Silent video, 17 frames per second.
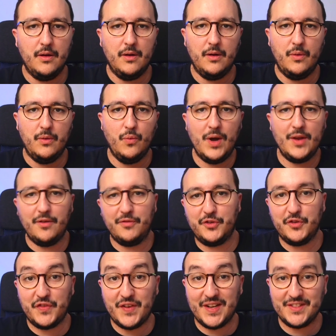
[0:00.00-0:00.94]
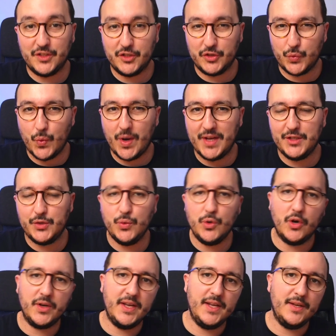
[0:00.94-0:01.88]
One of the fastest way to
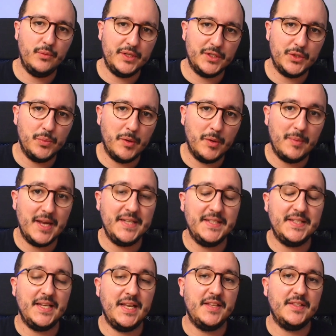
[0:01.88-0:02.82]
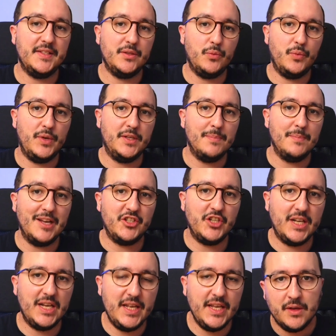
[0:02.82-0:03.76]
log in with Superbase, it's with
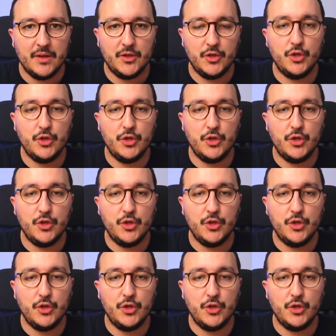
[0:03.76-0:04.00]
Magic Link.